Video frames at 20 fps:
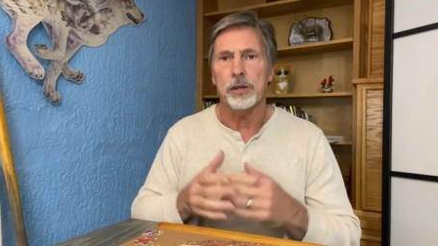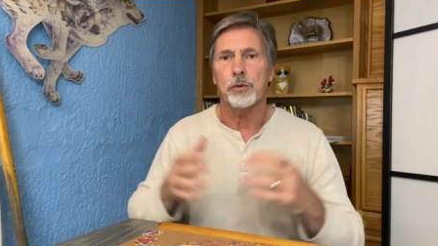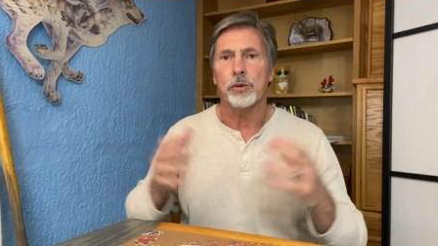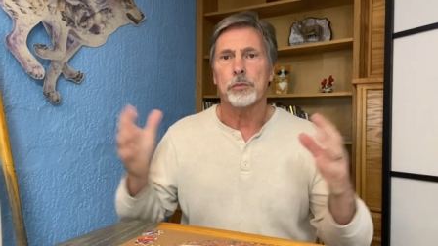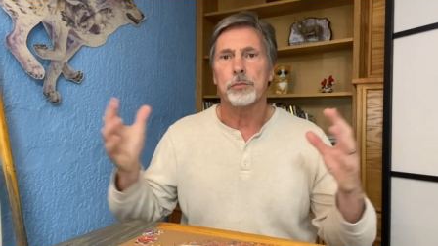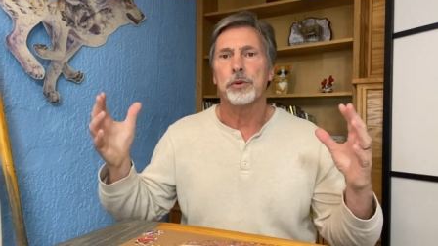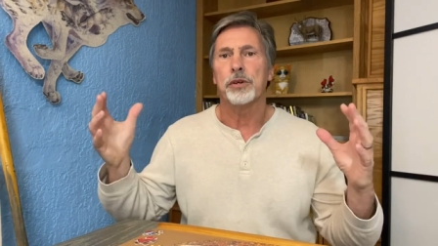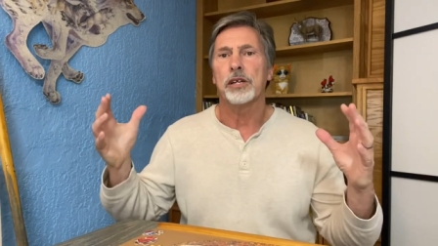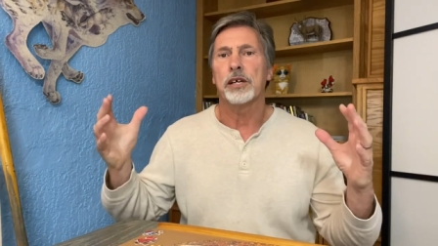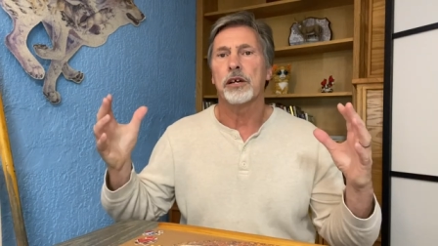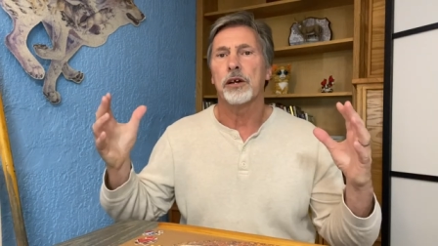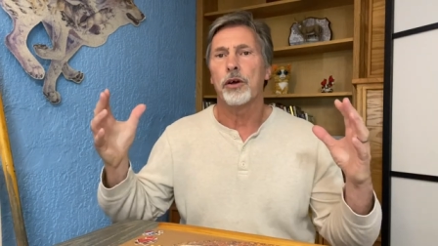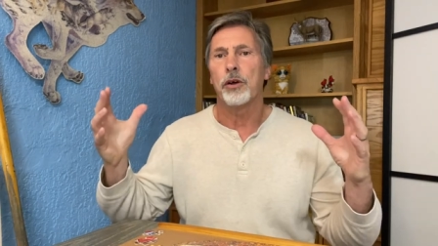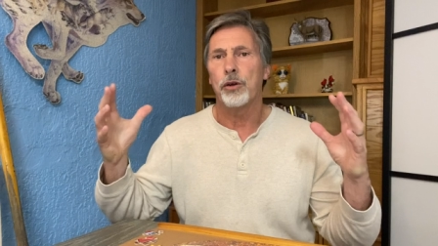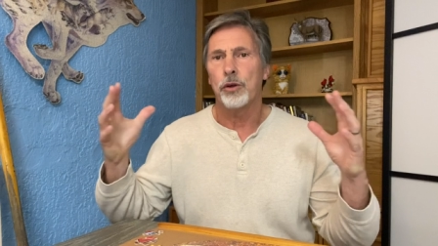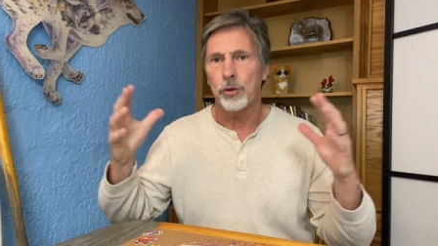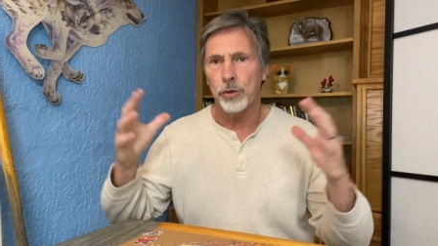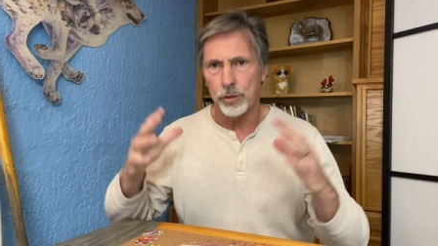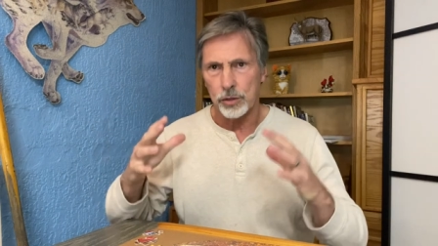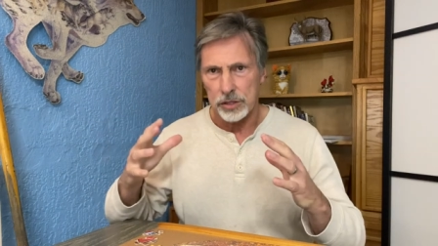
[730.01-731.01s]
We're putting a
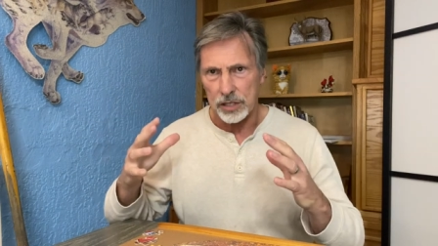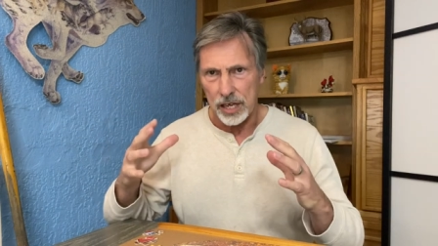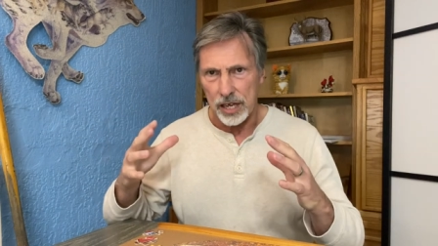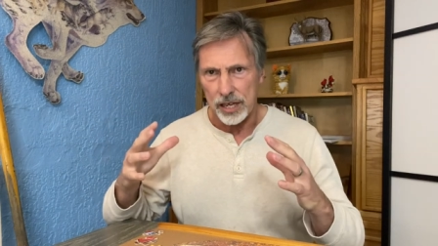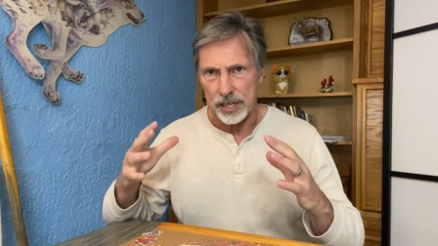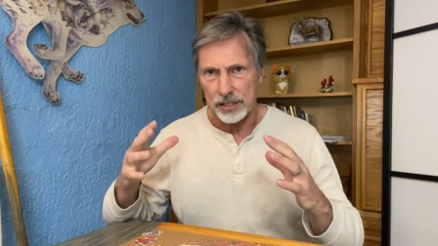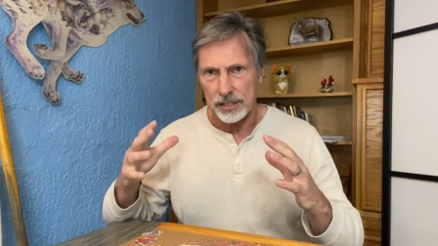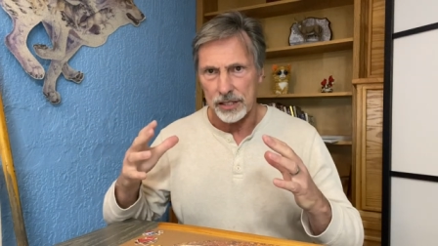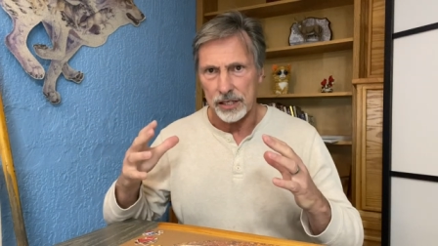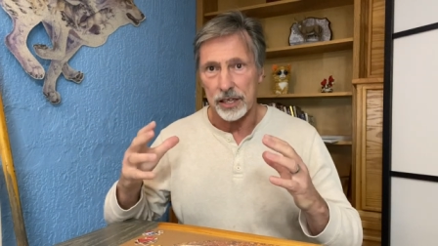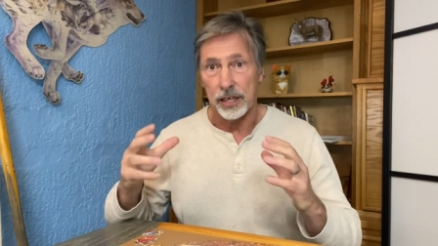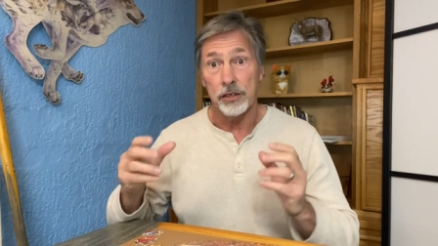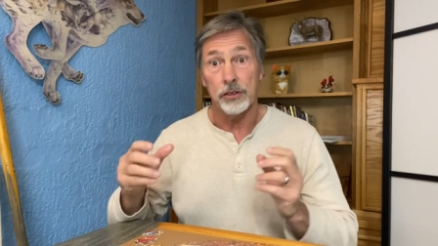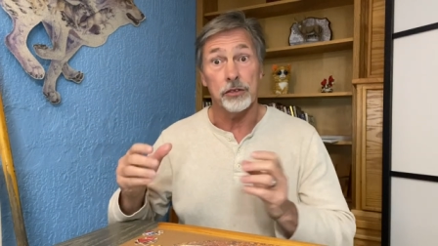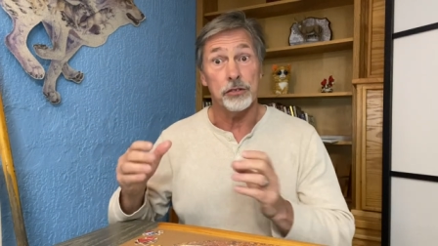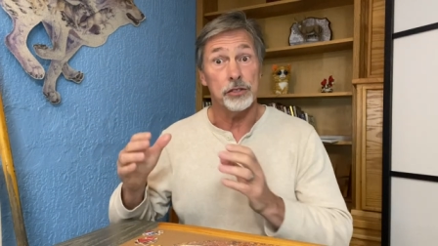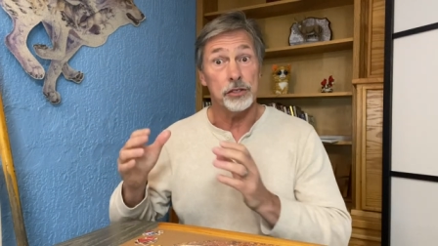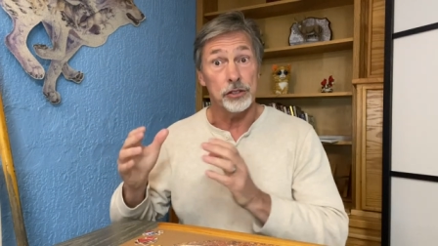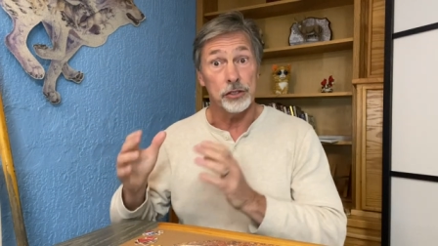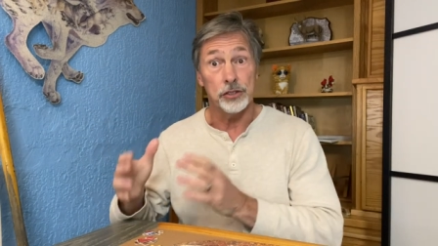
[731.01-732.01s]
whole diet together
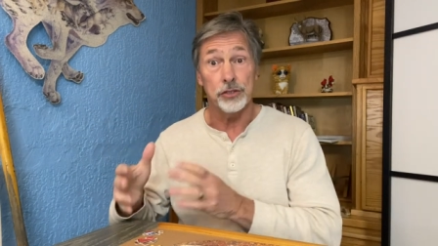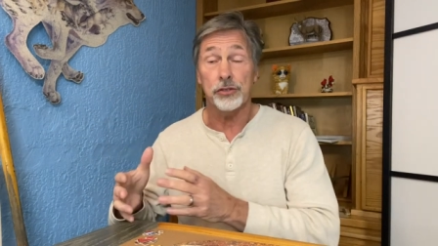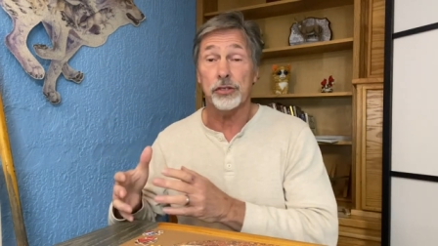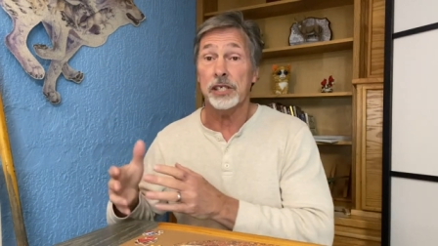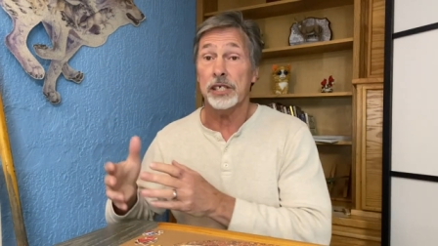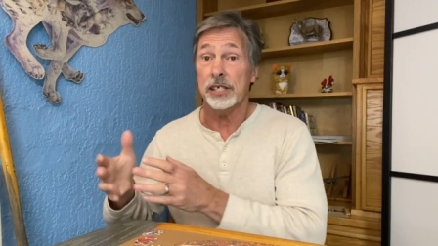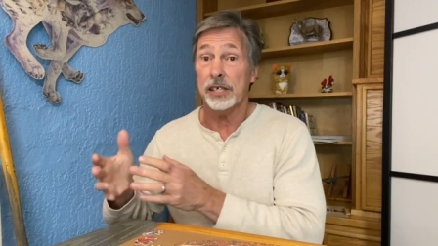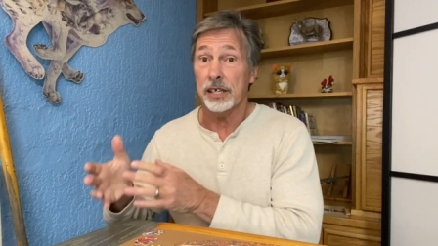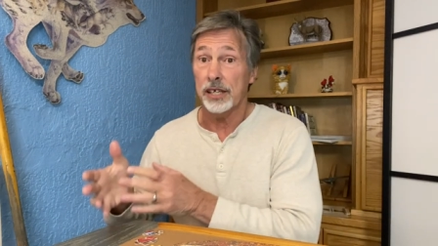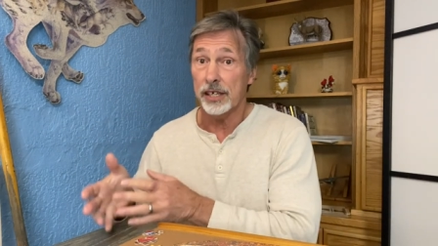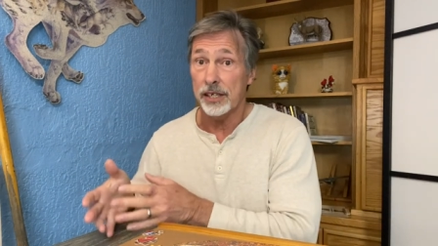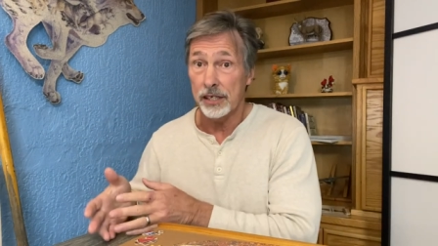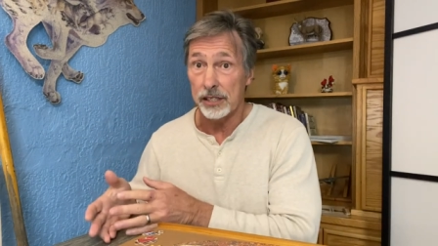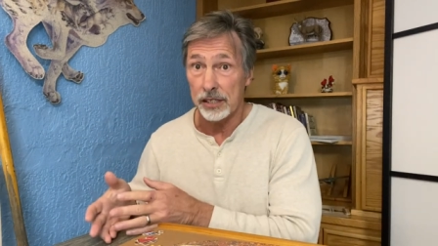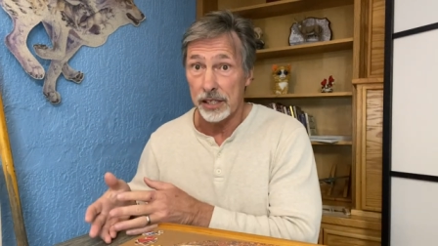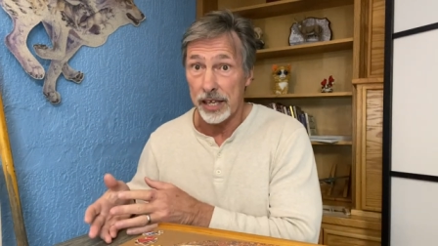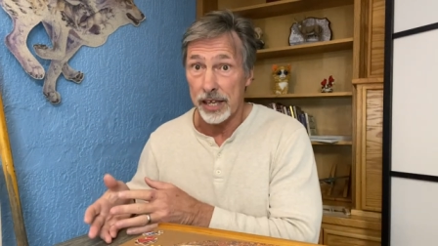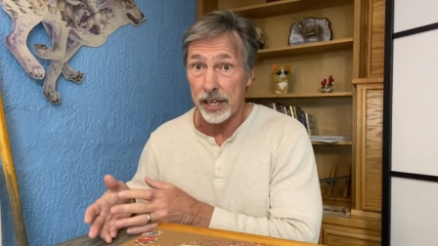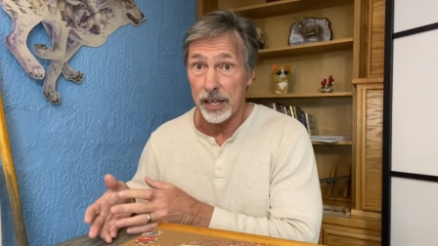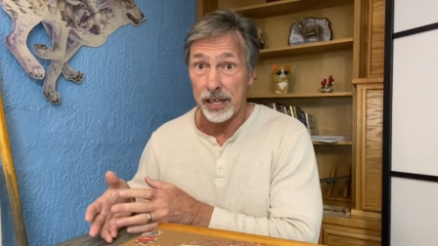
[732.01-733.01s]
to treat a
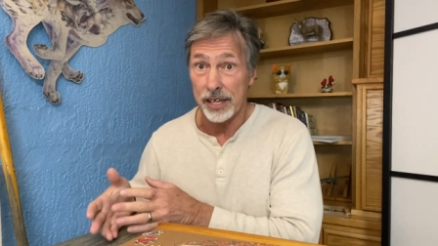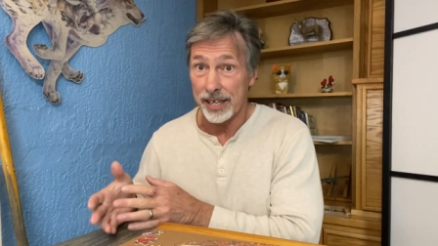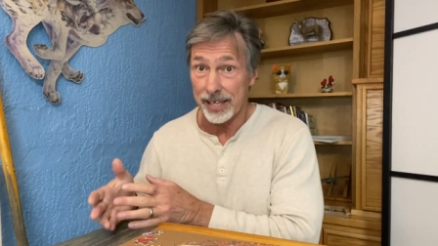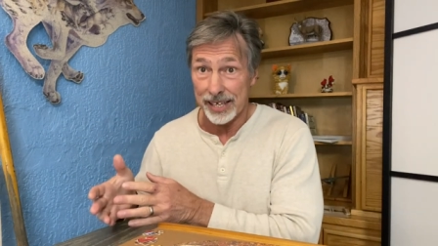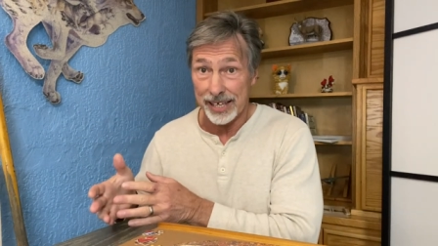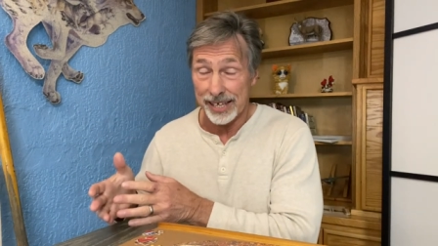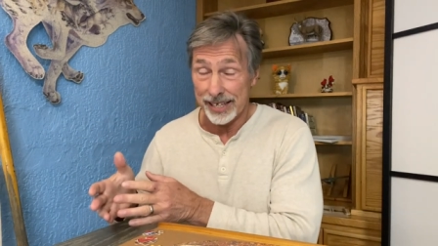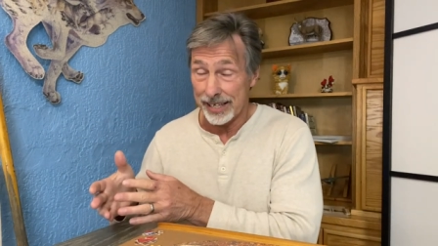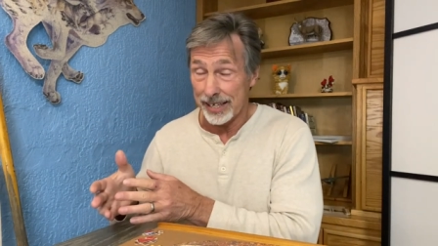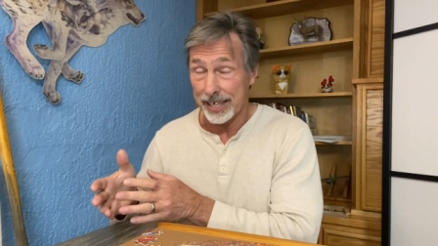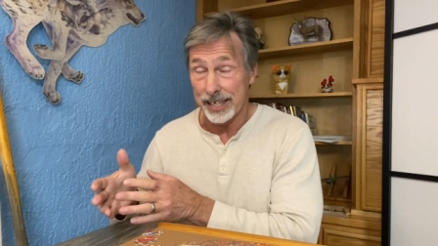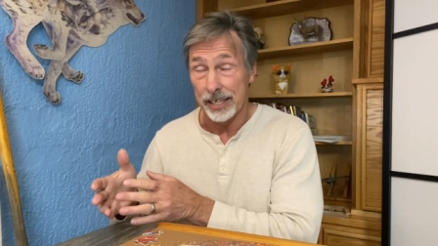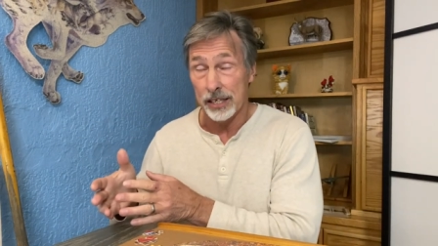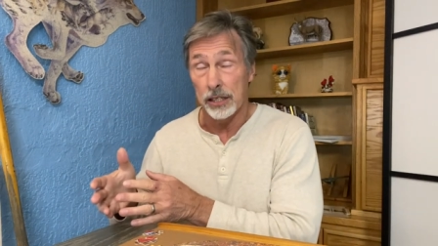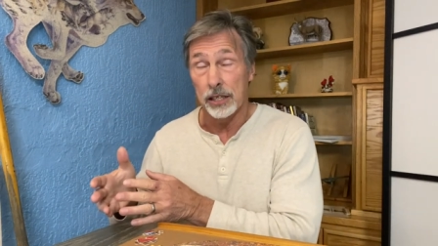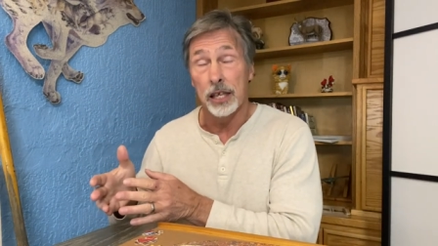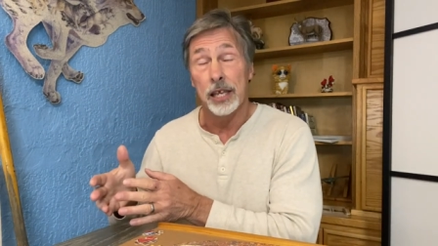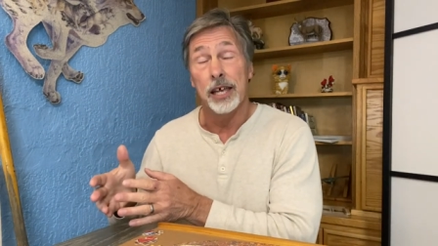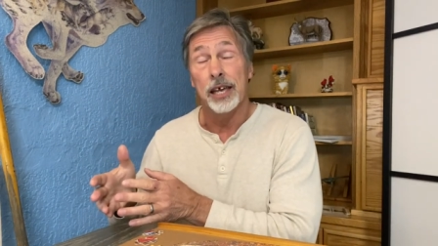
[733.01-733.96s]
hill, a, a hill,